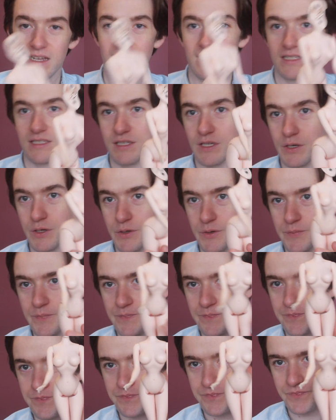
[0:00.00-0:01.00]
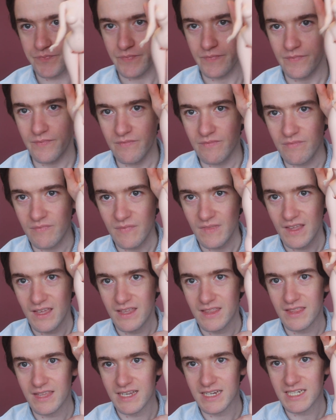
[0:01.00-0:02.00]
So
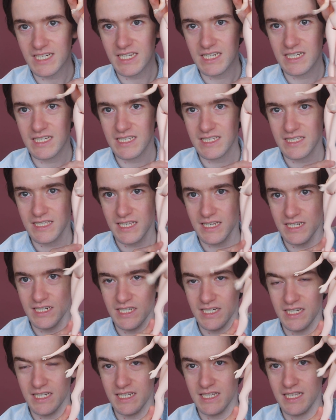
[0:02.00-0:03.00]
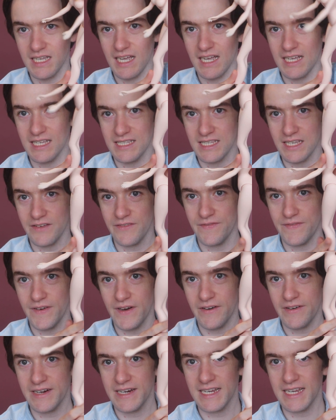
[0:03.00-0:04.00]
there she is. She has a
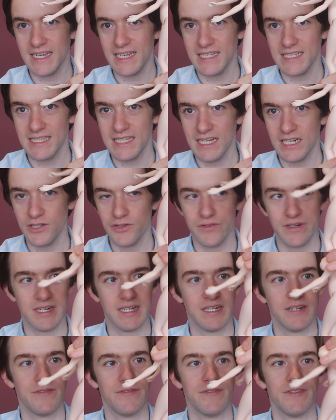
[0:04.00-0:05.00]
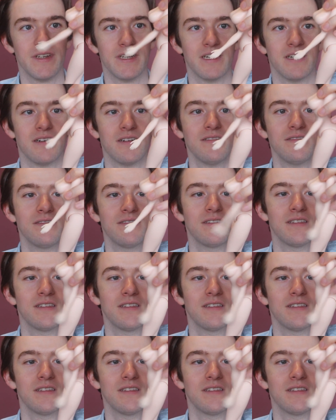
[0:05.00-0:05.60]
very exaggerated figure.